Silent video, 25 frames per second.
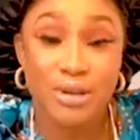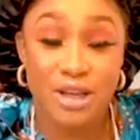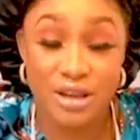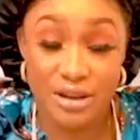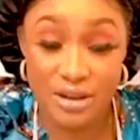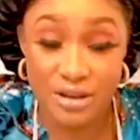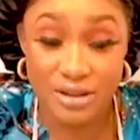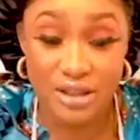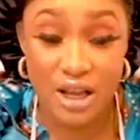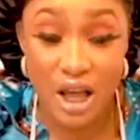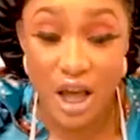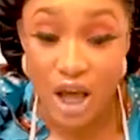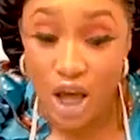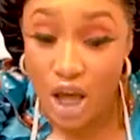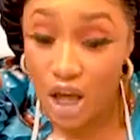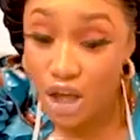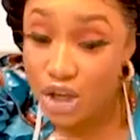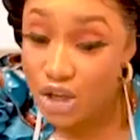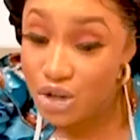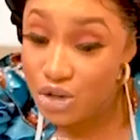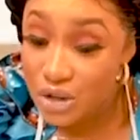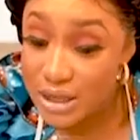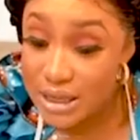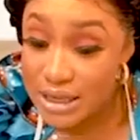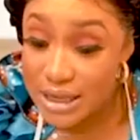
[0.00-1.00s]
because
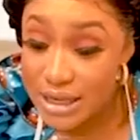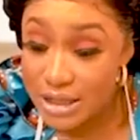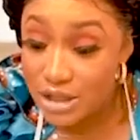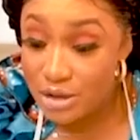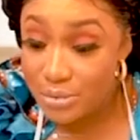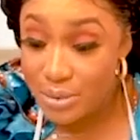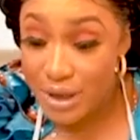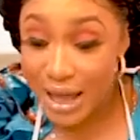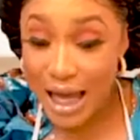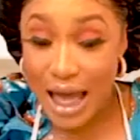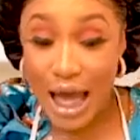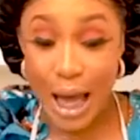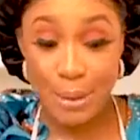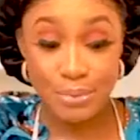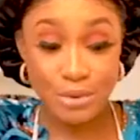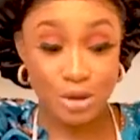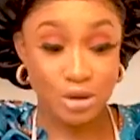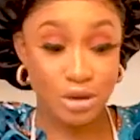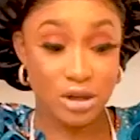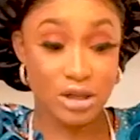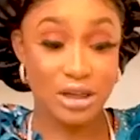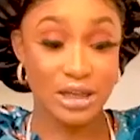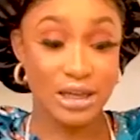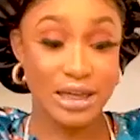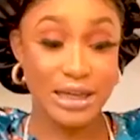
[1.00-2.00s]
you need to be
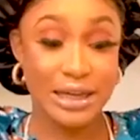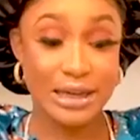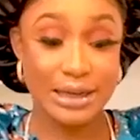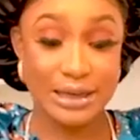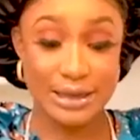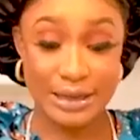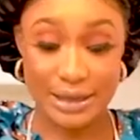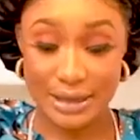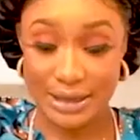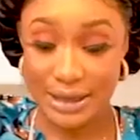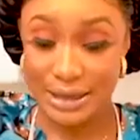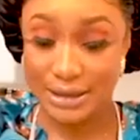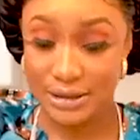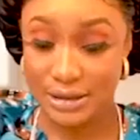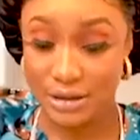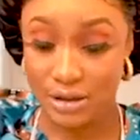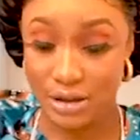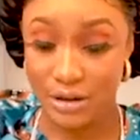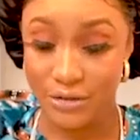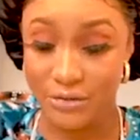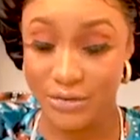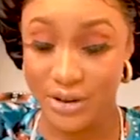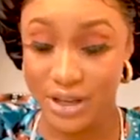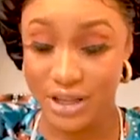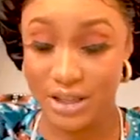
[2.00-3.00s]
absolutely clean and
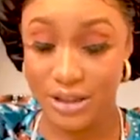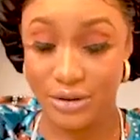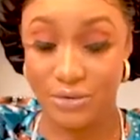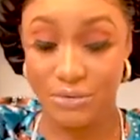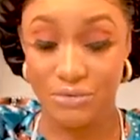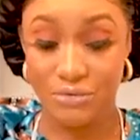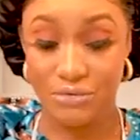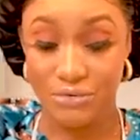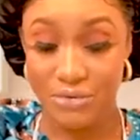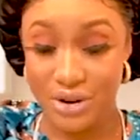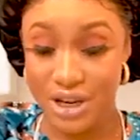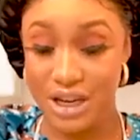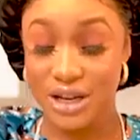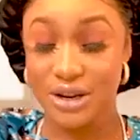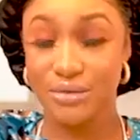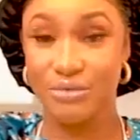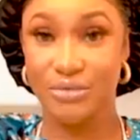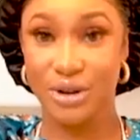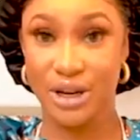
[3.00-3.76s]
surface really,